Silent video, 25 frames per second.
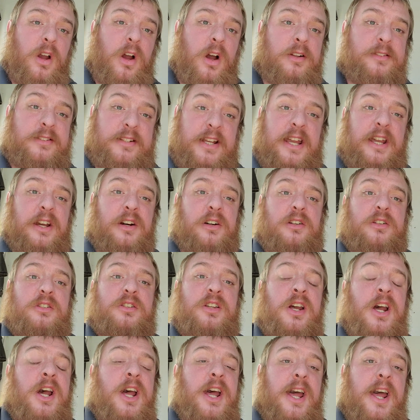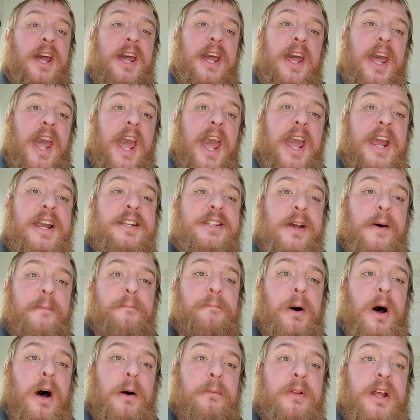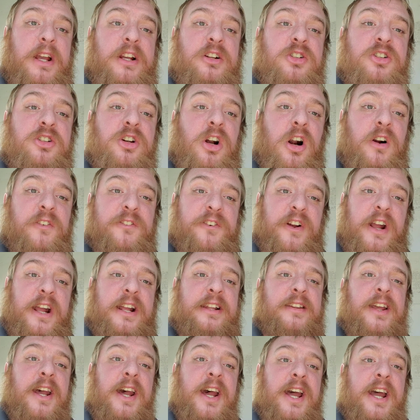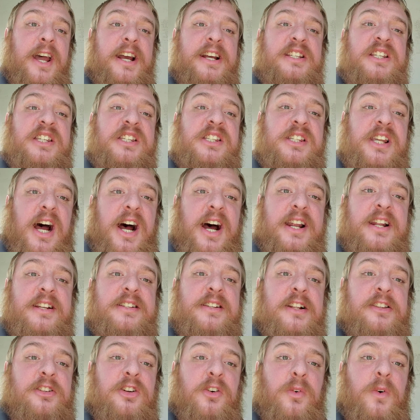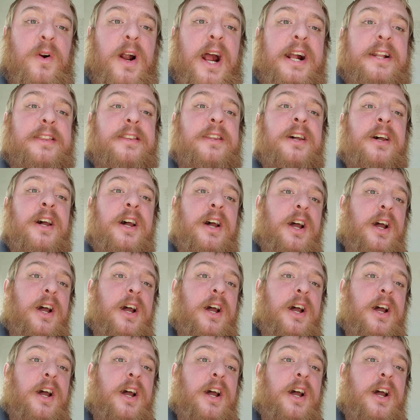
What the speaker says: deals. He's a public servant. His son is a direct...